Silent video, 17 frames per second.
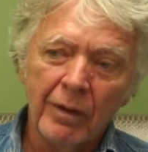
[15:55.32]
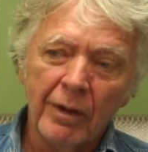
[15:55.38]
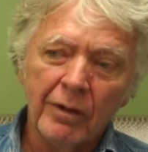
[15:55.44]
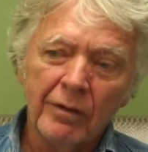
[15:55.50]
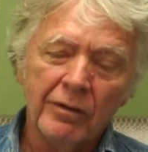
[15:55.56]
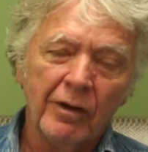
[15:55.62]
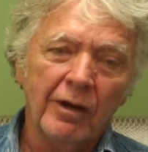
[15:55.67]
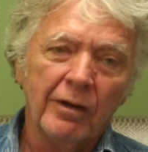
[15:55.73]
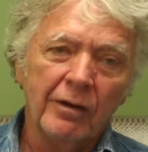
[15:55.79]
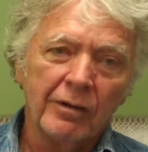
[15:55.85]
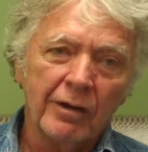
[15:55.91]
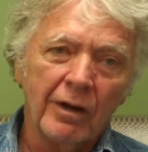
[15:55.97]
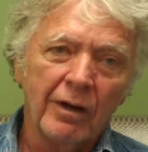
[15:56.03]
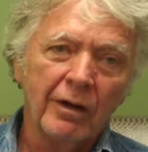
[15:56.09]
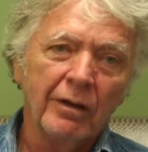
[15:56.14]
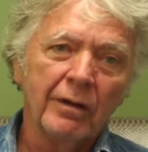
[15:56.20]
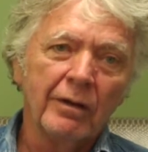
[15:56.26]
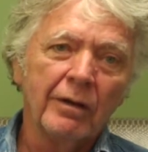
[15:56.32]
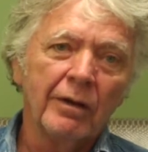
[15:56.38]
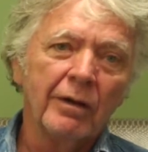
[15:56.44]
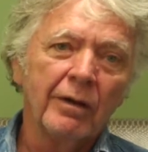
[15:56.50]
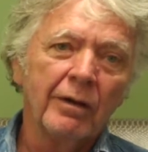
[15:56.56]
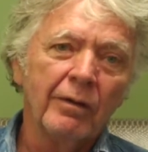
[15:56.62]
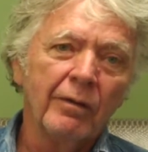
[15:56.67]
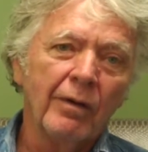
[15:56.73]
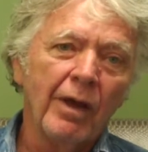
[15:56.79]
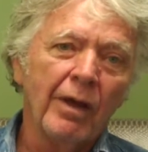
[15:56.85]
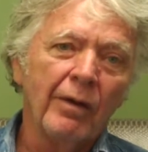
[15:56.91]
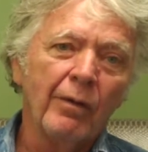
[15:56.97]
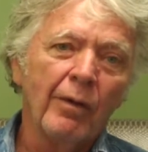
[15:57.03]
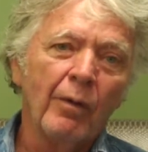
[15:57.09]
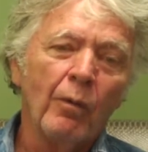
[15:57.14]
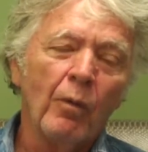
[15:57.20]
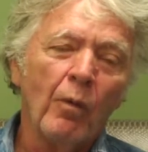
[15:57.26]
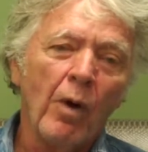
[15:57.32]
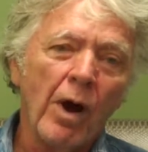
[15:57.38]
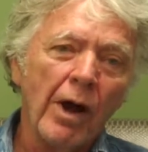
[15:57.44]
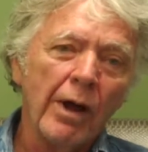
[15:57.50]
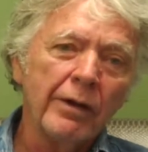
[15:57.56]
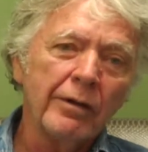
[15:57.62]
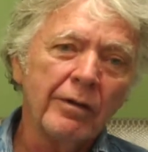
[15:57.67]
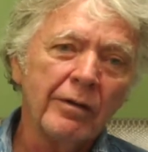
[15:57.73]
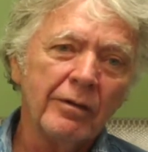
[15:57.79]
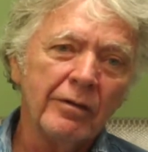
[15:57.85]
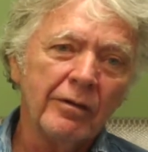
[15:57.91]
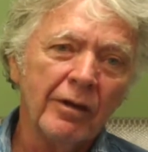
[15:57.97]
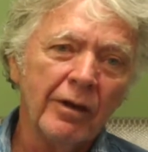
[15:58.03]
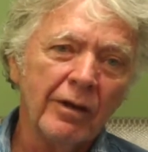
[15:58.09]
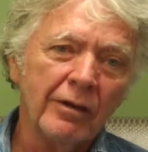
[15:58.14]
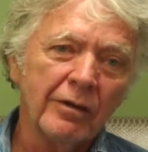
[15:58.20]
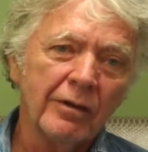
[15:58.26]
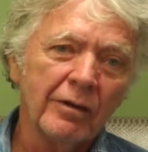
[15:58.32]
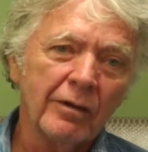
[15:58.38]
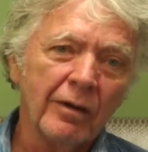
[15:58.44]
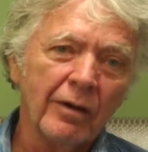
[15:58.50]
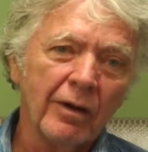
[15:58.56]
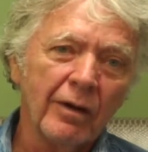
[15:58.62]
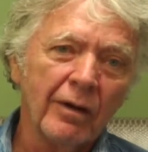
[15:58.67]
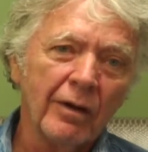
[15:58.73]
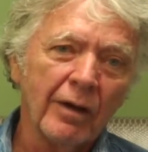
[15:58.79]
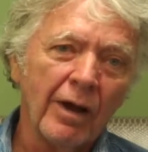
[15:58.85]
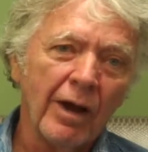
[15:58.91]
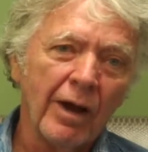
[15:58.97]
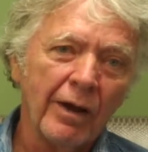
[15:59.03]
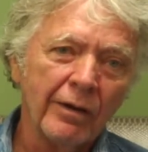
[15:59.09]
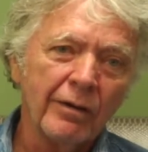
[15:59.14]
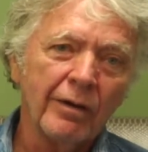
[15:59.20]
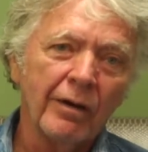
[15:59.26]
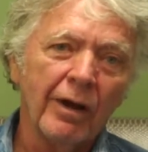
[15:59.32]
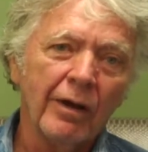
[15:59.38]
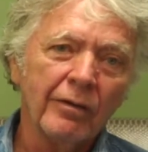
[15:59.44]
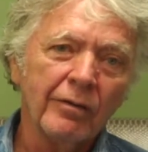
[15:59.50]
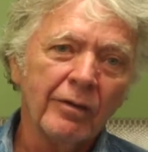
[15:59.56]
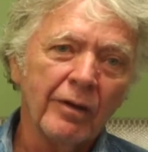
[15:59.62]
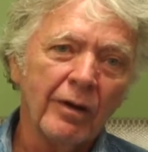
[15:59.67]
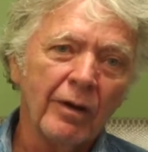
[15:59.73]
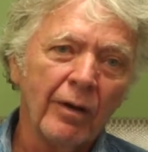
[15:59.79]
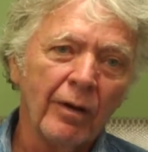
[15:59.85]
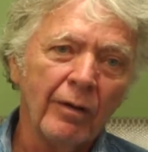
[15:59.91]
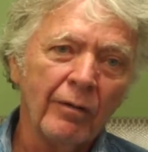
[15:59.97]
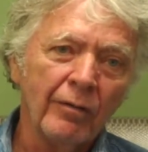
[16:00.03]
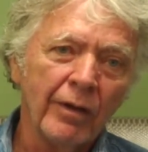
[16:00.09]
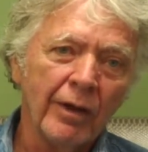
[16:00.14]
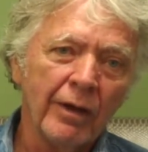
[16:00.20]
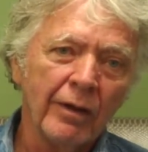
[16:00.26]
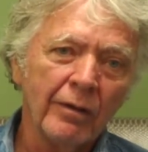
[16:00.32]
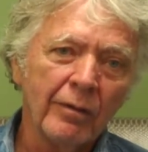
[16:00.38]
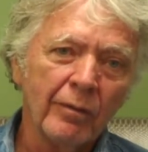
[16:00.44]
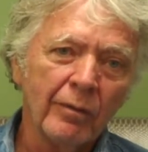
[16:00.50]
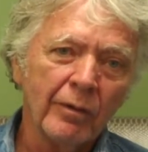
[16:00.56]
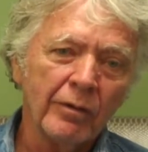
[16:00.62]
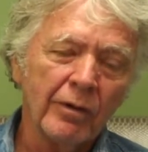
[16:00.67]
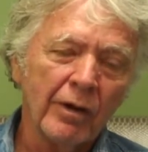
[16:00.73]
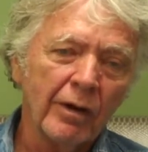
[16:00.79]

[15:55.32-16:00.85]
change color and want to change contrast and all of that, which I